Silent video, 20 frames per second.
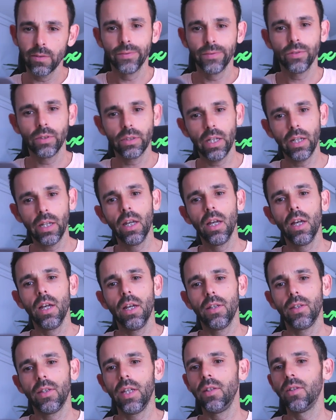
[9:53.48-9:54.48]
Okay.
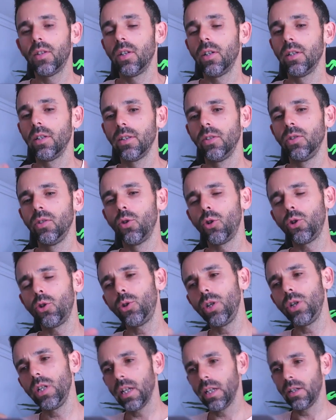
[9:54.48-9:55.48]
Then the
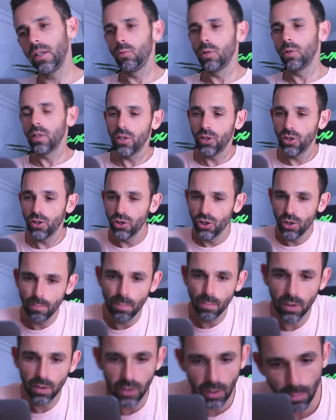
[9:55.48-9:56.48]
nurturing and relationship
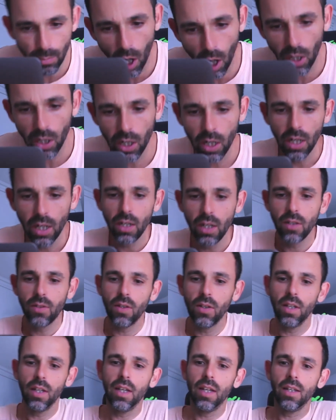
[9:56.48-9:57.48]
building part is
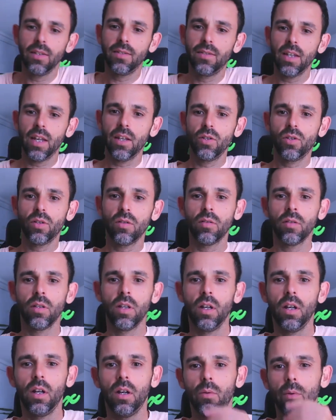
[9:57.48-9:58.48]
essential,
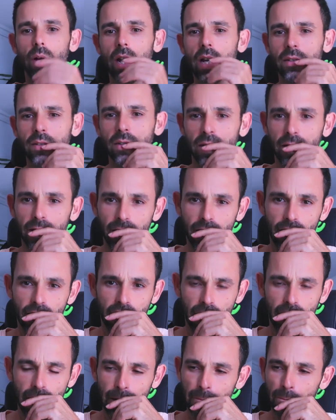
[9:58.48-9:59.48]
right?
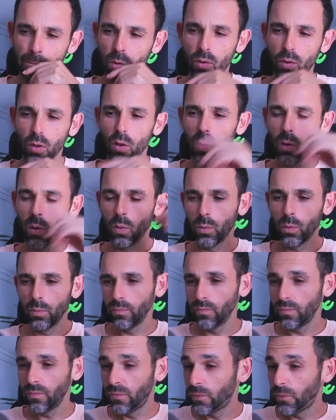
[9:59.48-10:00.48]
So
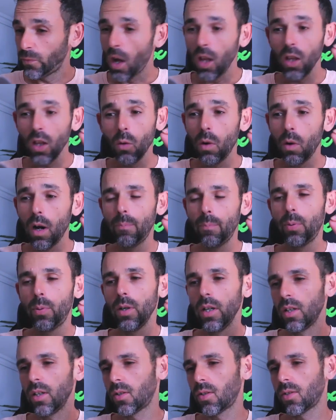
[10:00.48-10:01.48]
follow up,
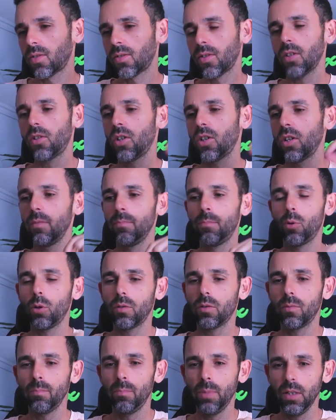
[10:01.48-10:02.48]
it's such an
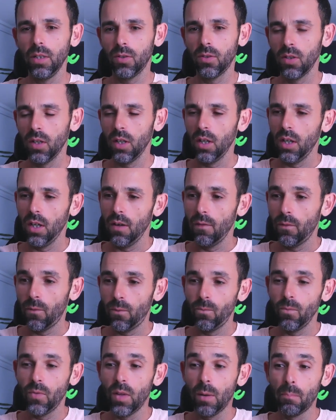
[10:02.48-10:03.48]
important piece.
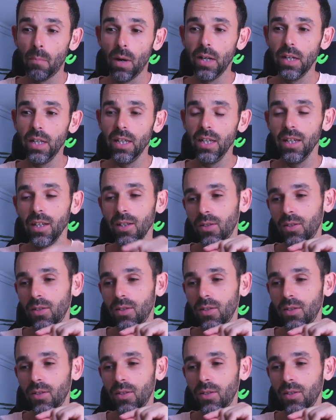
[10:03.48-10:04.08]
The money, it's